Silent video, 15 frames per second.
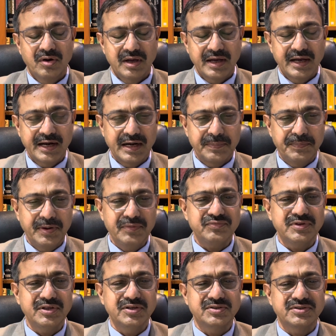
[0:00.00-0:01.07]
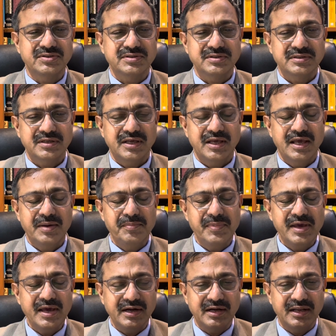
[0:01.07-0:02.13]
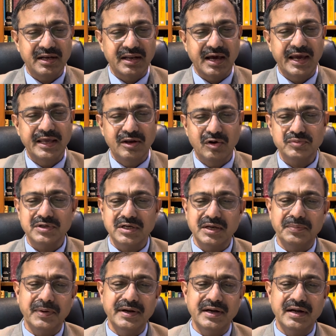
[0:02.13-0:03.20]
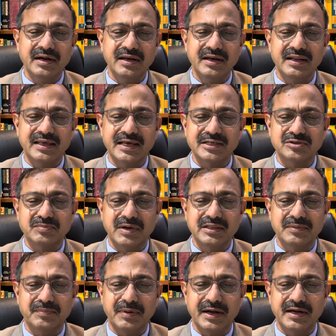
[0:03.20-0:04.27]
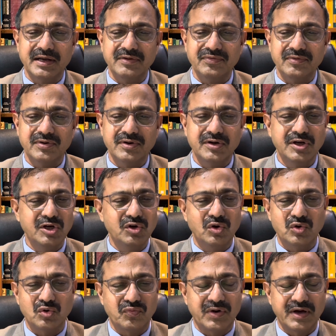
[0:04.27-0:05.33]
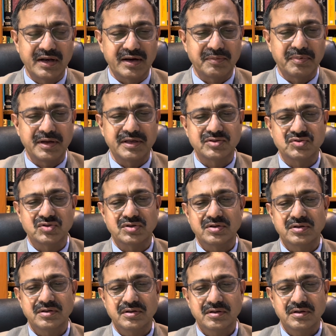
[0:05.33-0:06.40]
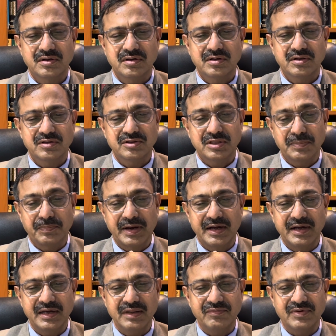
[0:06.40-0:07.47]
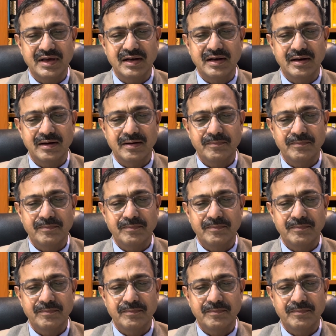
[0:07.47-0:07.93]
And fifth is, a mere denial of the defendant in case by the plaintiff need not to file replication. The plaintiff can